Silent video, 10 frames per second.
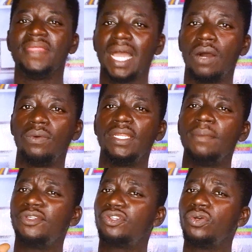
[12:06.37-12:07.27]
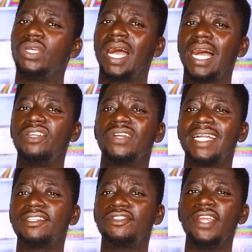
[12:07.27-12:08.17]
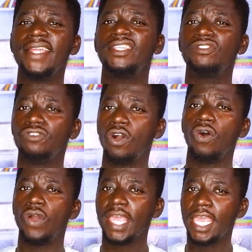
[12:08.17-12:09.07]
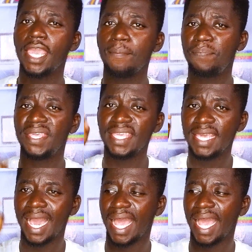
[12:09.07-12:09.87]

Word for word: Now let me show you how you can create your A P